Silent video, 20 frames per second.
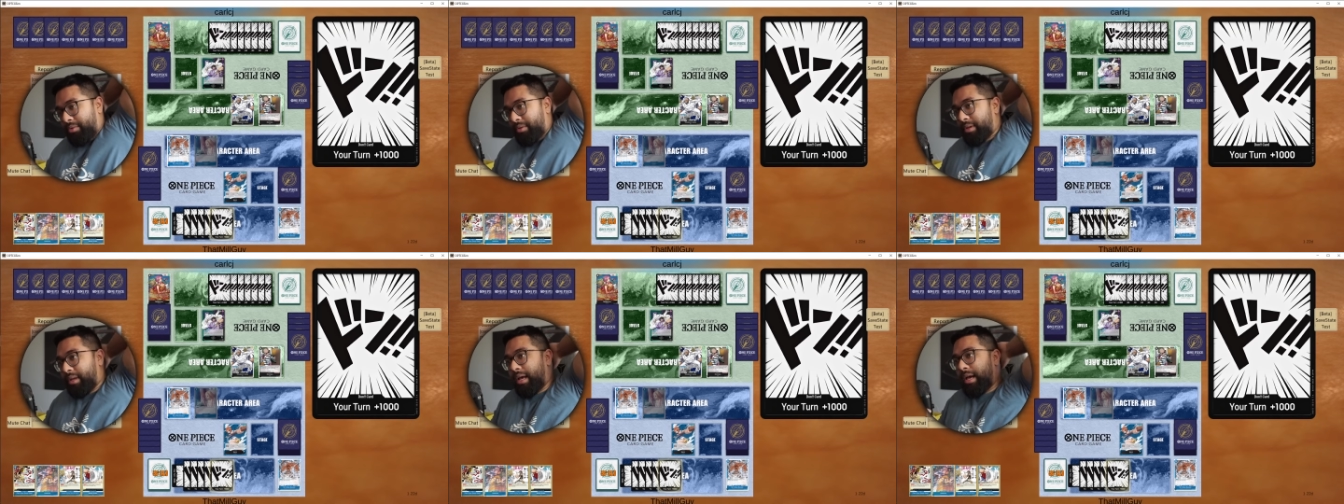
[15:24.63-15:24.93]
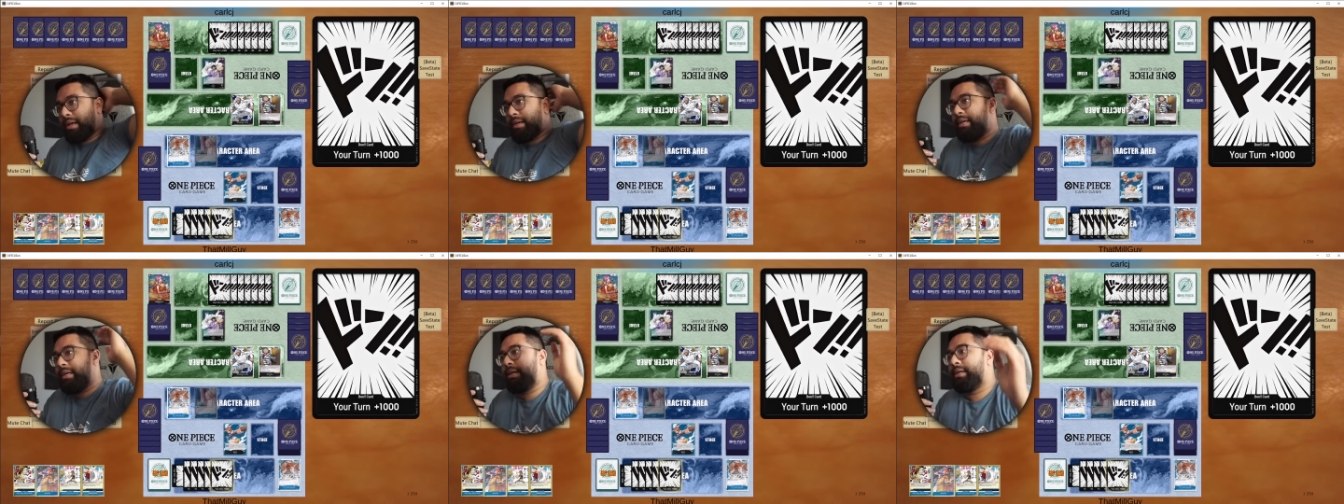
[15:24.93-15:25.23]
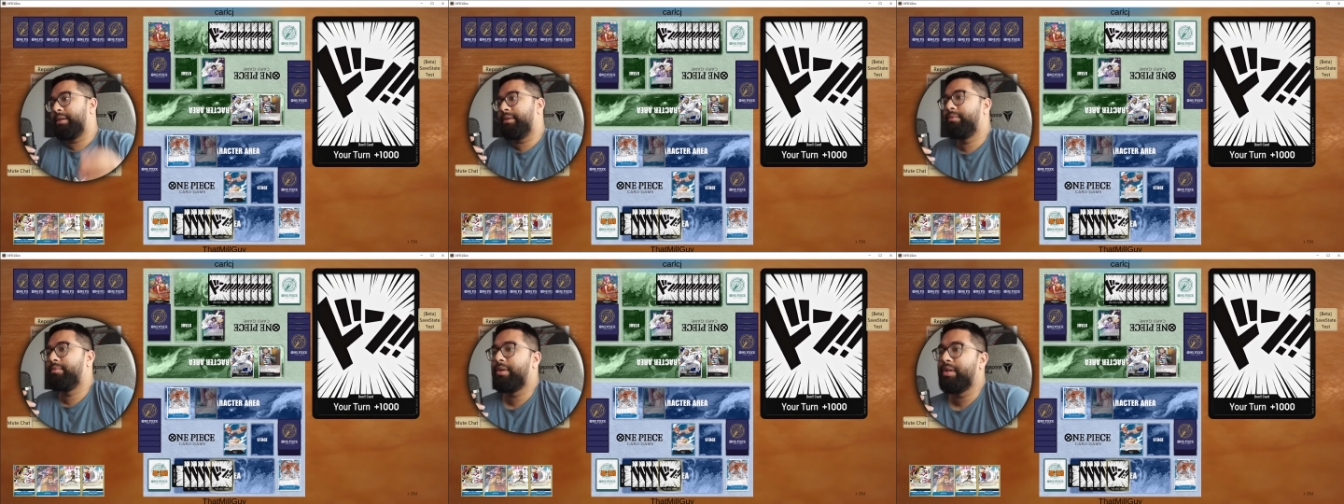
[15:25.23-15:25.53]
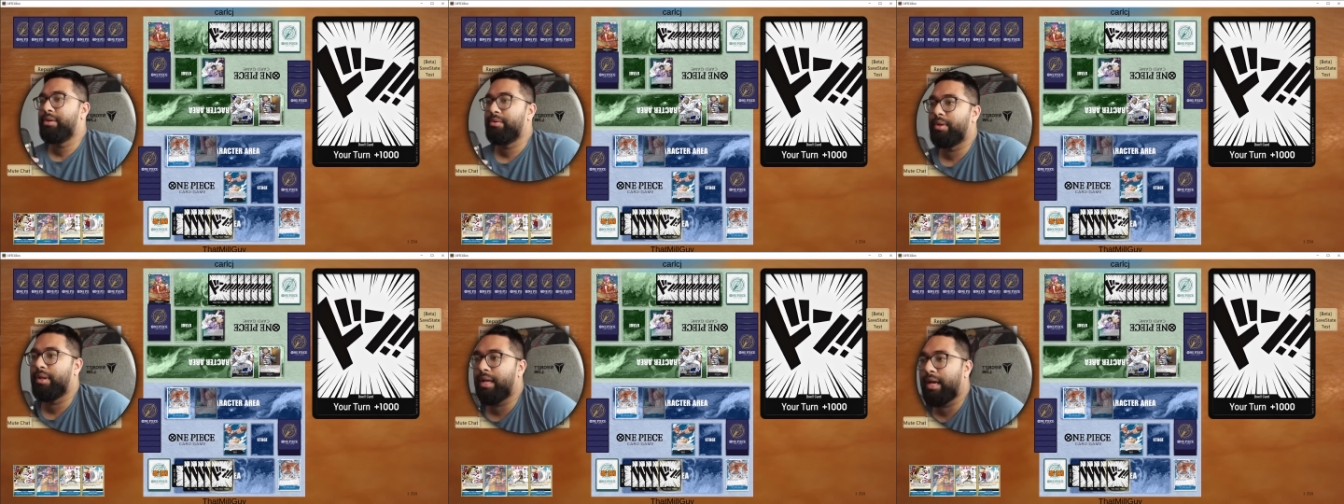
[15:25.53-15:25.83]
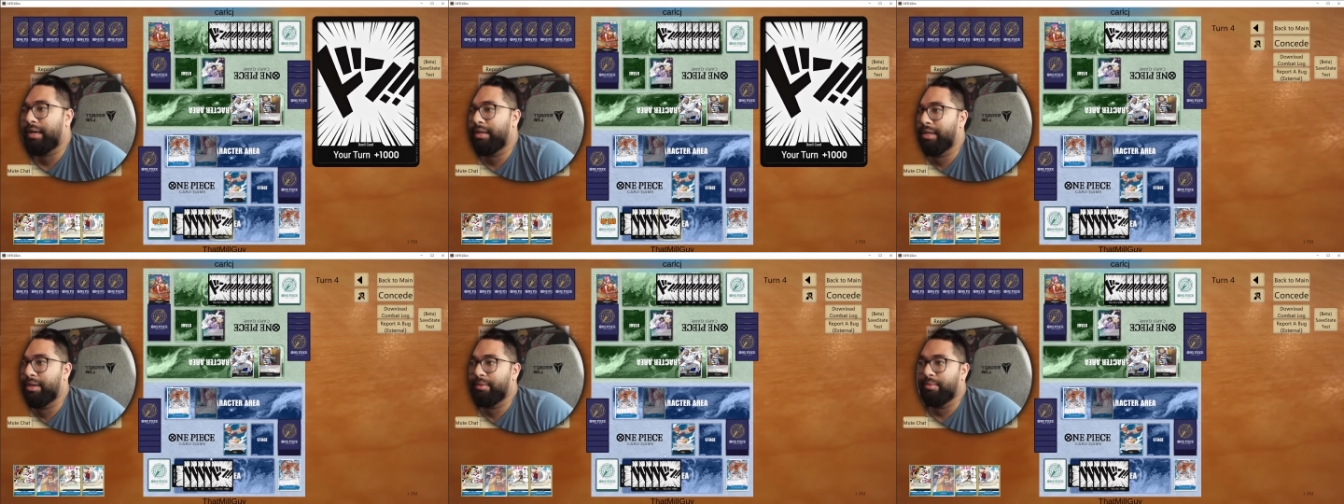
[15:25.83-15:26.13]
do a lot here. We can do a
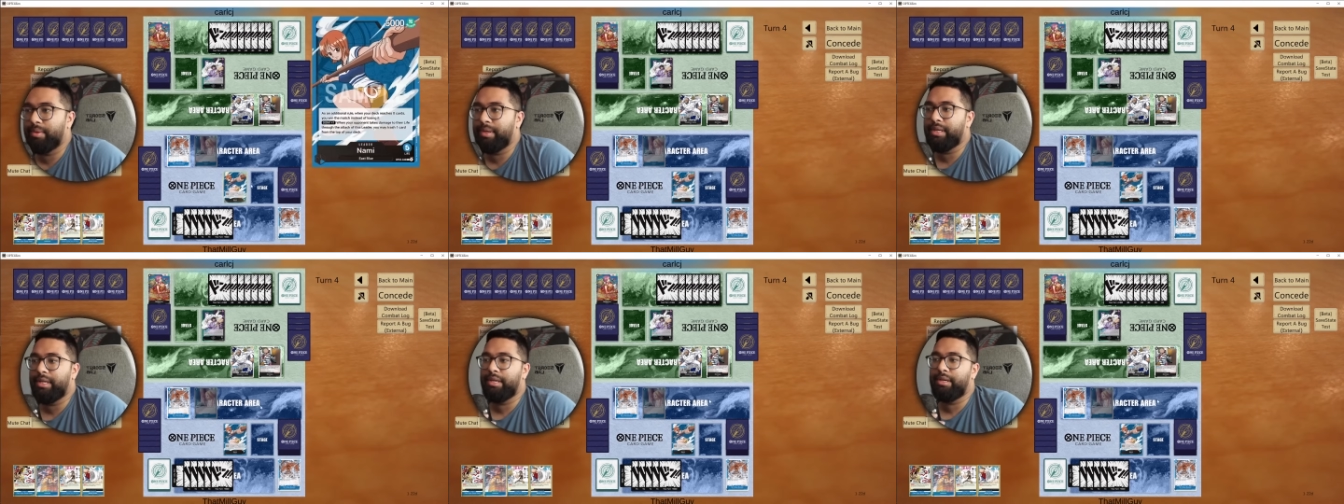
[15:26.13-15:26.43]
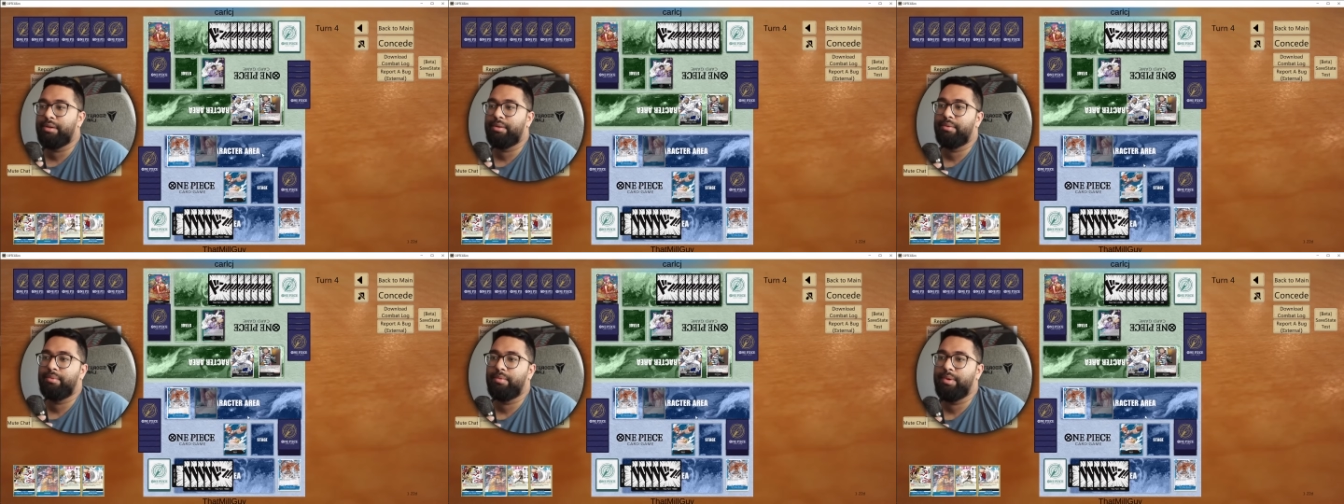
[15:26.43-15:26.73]
lot here. We can